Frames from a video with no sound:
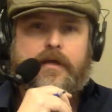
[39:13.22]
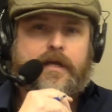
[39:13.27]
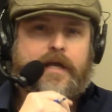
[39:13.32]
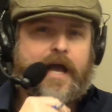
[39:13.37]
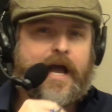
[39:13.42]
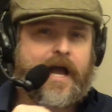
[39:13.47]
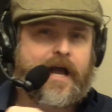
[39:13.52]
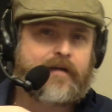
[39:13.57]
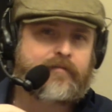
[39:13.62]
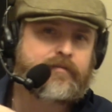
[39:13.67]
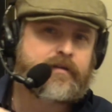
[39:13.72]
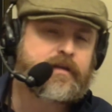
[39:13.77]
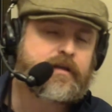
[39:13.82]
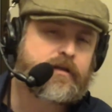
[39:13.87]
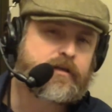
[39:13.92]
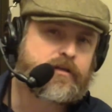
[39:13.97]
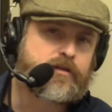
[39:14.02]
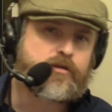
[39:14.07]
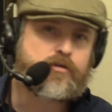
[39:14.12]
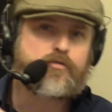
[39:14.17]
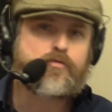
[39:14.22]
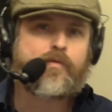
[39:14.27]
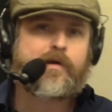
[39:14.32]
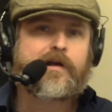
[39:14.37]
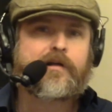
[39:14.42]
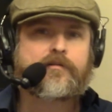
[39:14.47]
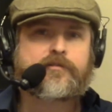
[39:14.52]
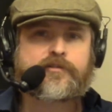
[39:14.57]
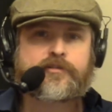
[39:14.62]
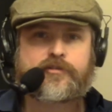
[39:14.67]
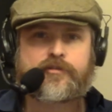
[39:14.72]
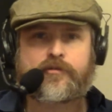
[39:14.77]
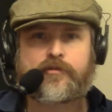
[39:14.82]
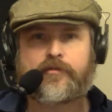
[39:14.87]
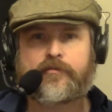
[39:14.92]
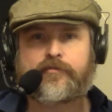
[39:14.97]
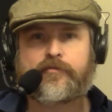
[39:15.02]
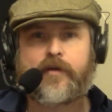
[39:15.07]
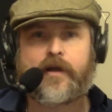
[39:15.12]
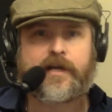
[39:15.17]
having a UL
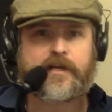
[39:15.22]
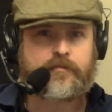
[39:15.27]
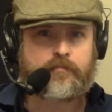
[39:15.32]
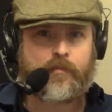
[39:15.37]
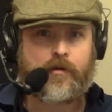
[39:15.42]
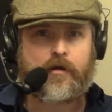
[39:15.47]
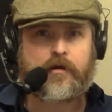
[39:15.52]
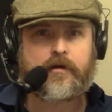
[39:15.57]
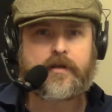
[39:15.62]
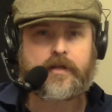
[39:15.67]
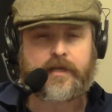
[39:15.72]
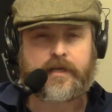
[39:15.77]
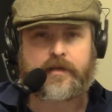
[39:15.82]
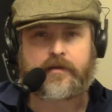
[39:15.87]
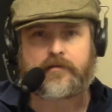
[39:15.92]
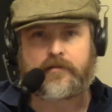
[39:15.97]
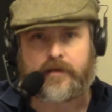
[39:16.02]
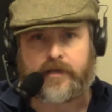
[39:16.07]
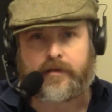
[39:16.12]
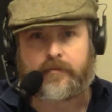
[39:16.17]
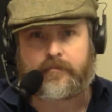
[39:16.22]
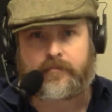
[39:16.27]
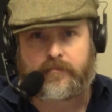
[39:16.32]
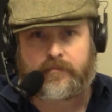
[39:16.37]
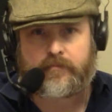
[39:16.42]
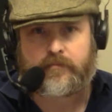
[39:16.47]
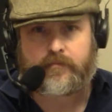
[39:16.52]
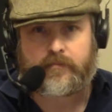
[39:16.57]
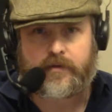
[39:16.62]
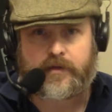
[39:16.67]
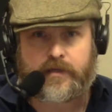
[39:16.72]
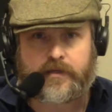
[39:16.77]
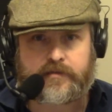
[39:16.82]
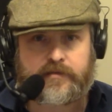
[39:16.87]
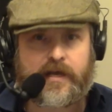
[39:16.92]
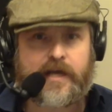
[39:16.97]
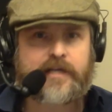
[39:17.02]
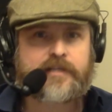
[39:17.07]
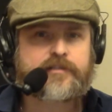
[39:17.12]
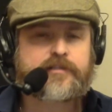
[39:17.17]
certified marketing claim is
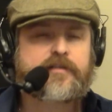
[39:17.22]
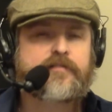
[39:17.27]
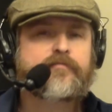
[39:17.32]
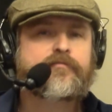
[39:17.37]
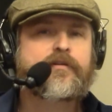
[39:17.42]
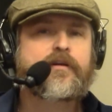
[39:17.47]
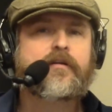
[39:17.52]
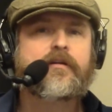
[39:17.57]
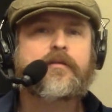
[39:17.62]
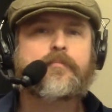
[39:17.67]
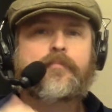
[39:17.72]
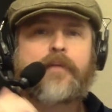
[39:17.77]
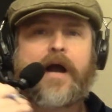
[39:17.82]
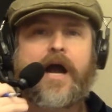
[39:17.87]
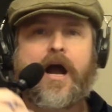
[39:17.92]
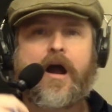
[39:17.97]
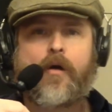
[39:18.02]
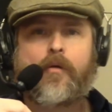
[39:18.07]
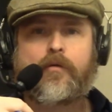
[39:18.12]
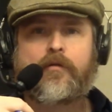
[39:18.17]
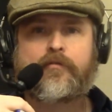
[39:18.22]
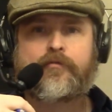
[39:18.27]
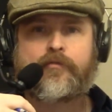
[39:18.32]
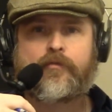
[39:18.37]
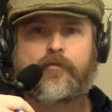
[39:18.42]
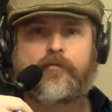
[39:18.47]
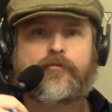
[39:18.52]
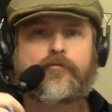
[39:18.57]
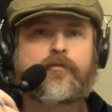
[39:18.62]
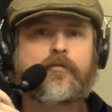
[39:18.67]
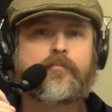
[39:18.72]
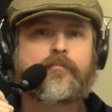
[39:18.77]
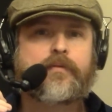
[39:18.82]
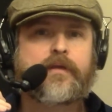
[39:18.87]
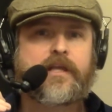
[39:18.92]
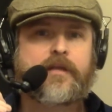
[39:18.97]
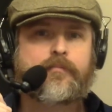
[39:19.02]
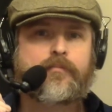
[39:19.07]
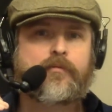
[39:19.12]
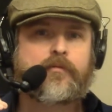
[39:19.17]
actually very powerful for
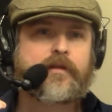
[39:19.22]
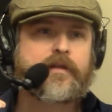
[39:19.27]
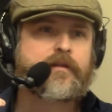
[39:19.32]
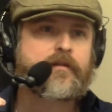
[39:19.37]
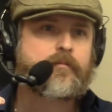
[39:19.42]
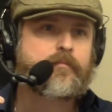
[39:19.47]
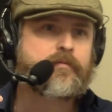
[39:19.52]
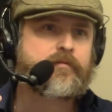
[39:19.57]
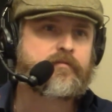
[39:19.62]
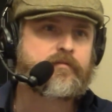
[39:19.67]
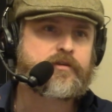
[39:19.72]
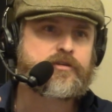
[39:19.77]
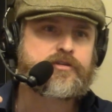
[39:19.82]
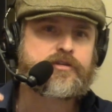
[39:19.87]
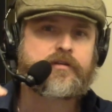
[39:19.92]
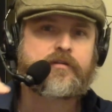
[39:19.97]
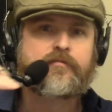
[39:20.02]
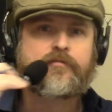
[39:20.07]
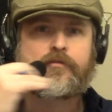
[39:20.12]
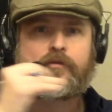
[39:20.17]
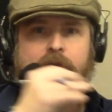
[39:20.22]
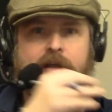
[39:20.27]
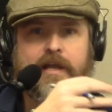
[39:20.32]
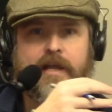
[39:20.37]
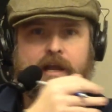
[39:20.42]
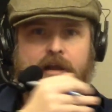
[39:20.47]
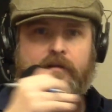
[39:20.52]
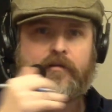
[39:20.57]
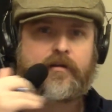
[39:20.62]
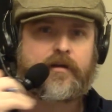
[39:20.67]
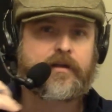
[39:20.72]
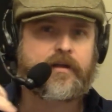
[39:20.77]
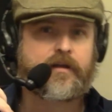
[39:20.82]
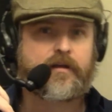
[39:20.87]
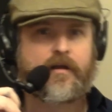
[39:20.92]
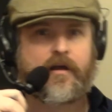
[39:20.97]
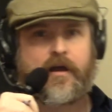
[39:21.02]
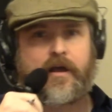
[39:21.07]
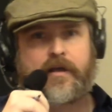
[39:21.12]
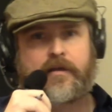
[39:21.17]
people in the position of Greg, Ehrich,
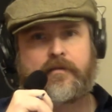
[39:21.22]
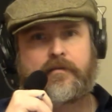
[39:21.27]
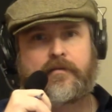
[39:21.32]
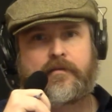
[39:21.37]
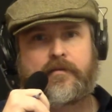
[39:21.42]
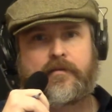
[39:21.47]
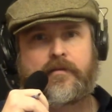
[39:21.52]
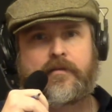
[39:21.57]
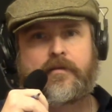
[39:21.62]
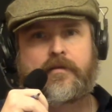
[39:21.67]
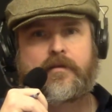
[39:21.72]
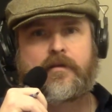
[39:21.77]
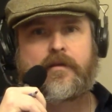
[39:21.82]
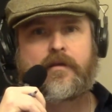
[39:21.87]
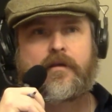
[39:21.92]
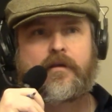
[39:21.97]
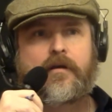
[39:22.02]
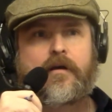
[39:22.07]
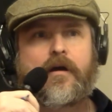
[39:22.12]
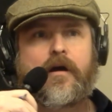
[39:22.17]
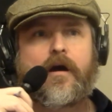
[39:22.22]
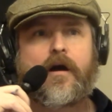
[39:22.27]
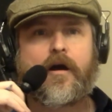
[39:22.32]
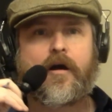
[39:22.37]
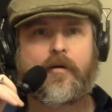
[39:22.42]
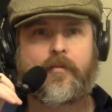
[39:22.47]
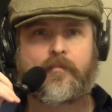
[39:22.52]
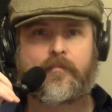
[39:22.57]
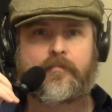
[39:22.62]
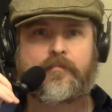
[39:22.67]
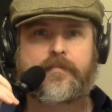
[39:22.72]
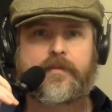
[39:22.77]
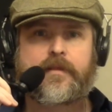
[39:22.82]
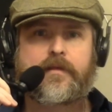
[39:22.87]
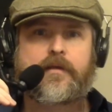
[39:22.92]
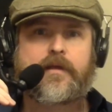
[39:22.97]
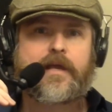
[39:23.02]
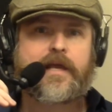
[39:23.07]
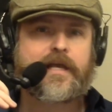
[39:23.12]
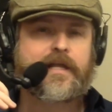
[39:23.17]
and I.
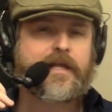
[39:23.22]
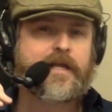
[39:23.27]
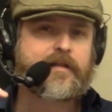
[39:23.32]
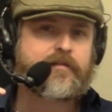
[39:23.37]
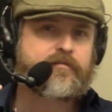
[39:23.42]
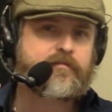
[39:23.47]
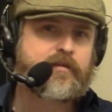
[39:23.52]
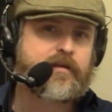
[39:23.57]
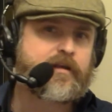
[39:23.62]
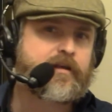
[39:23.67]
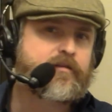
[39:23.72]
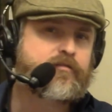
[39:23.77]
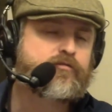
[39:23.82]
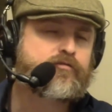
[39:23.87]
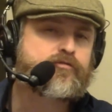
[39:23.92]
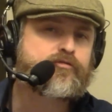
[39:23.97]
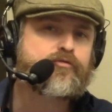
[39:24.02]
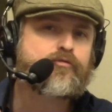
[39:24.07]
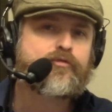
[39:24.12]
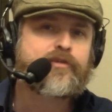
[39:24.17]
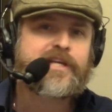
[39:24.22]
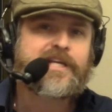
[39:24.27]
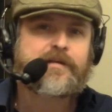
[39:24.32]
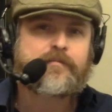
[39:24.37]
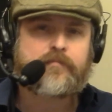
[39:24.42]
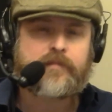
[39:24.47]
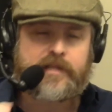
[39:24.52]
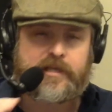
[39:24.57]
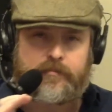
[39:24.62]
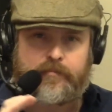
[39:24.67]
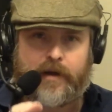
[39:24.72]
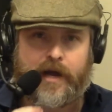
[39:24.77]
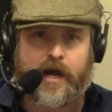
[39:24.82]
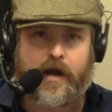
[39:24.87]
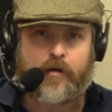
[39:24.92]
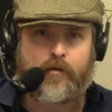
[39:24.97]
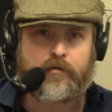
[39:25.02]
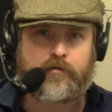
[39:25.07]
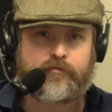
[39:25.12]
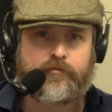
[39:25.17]
It's extremely
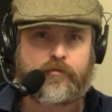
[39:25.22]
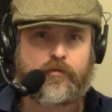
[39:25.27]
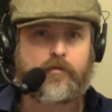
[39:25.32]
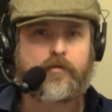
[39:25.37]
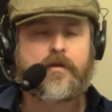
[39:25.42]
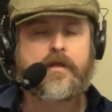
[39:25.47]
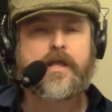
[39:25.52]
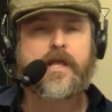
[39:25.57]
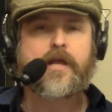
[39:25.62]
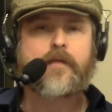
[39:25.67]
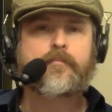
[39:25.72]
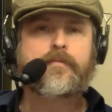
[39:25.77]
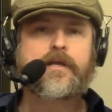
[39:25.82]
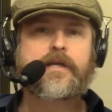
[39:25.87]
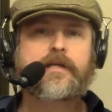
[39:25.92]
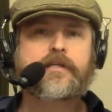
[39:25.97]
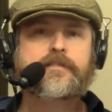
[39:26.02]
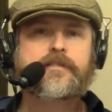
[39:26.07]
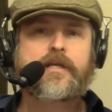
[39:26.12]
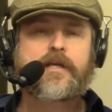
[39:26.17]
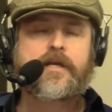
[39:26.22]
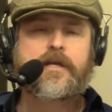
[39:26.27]
powerful because